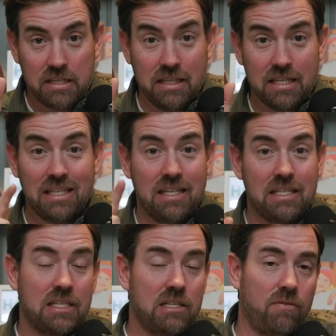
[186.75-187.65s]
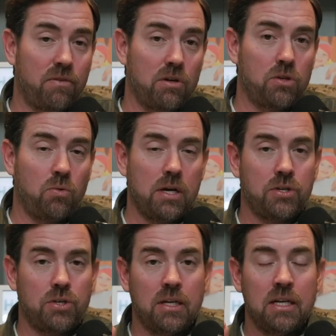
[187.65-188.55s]
and this leads into the first
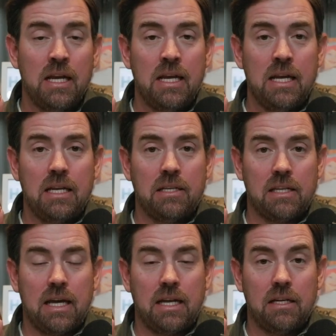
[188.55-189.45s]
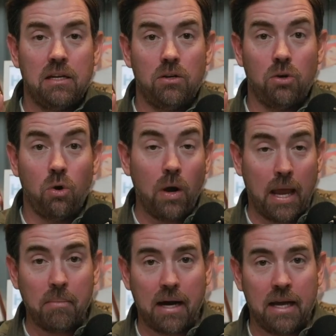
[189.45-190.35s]
question, is that who
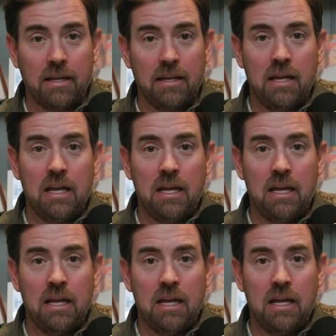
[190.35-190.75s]
am I?